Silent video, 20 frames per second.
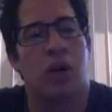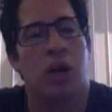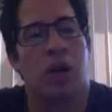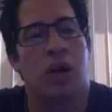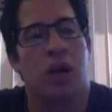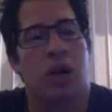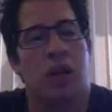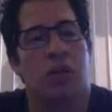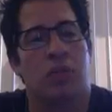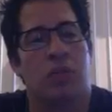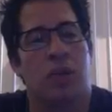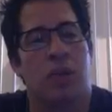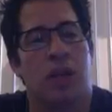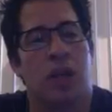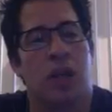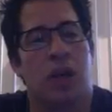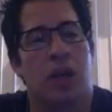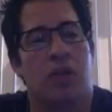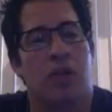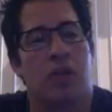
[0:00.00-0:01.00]
and it's being
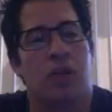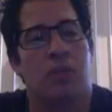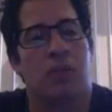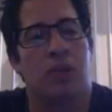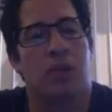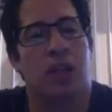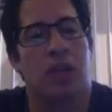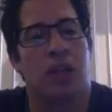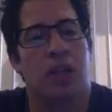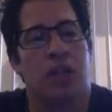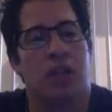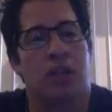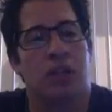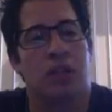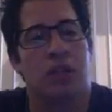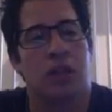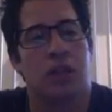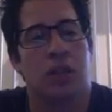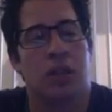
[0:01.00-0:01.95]
held in place.